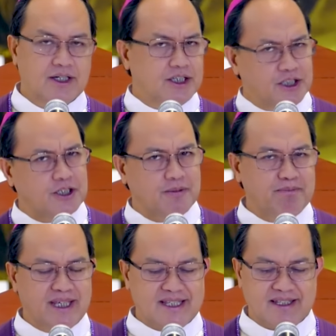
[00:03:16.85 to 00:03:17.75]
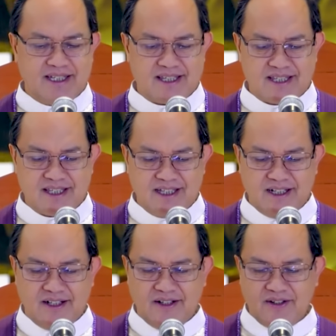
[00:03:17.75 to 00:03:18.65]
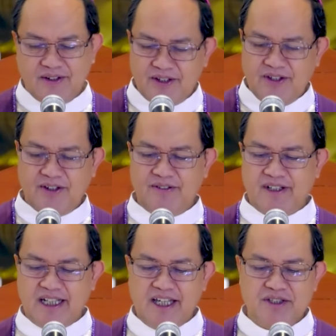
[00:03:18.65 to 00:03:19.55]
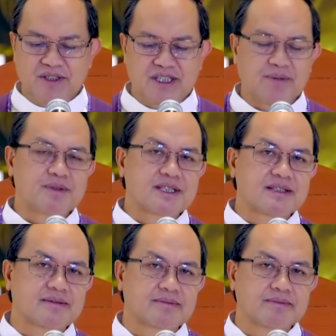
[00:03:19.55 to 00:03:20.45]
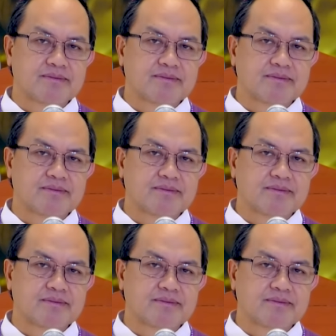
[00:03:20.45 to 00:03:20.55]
your business, or your relationships